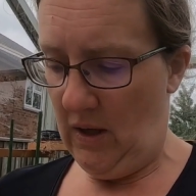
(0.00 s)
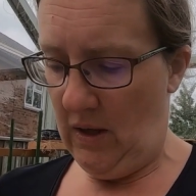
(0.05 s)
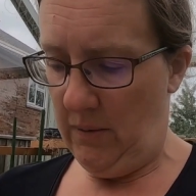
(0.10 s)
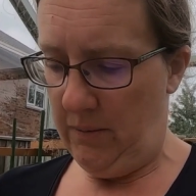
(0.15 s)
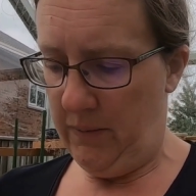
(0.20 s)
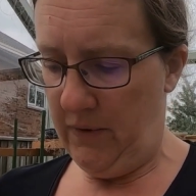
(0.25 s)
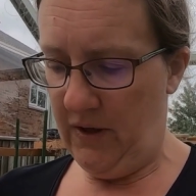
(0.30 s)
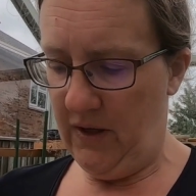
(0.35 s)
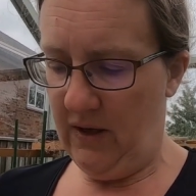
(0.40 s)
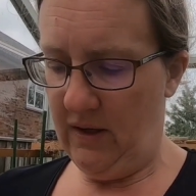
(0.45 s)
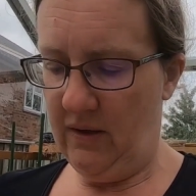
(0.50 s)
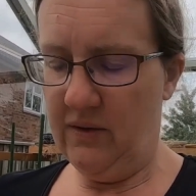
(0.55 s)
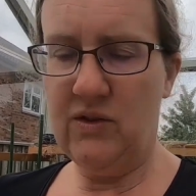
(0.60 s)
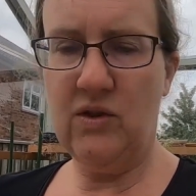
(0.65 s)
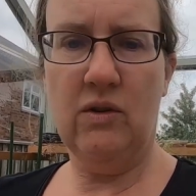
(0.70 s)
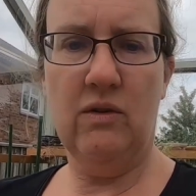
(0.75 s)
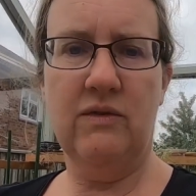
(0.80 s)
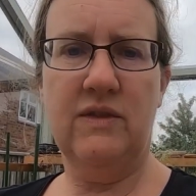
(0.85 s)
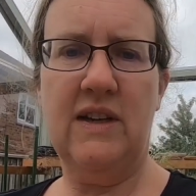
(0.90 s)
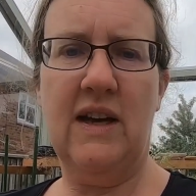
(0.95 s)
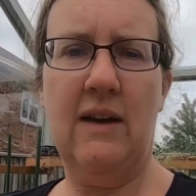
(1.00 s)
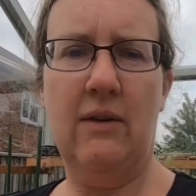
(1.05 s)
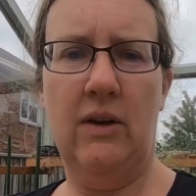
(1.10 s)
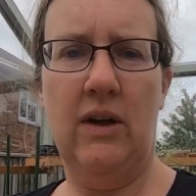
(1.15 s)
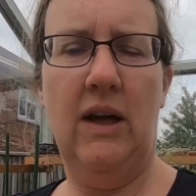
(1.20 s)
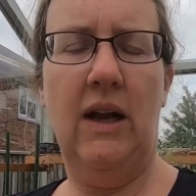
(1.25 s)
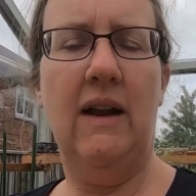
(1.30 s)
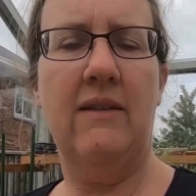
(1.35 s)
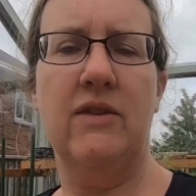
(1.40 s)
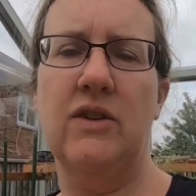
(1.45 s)
But sort of down at
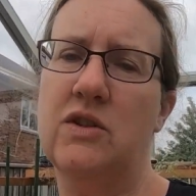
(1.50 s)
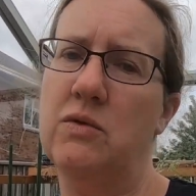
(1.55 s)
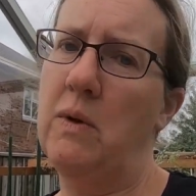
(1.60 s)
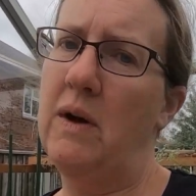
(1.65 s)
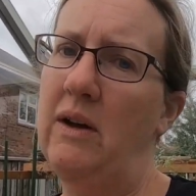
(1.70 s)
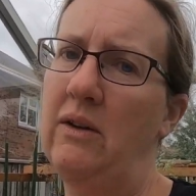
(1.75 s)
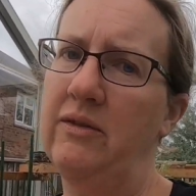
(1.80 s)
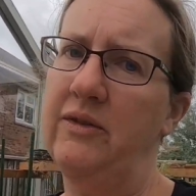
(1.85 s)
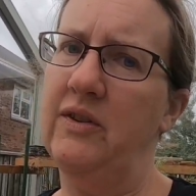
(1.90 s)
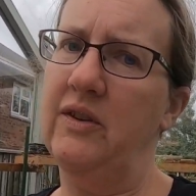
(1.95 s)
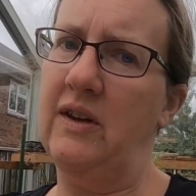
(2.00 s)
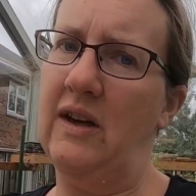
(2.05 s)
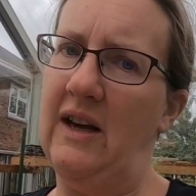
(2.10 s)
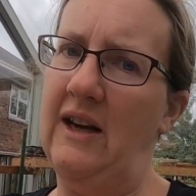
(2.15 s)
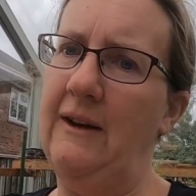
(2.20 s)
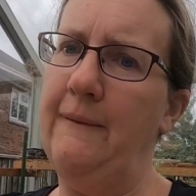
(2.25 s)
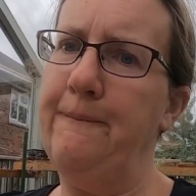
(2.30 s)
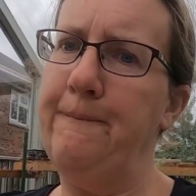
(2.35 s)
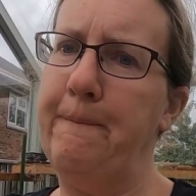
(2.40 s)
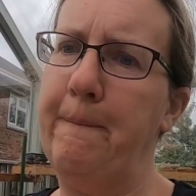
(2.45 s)
11, 12 today,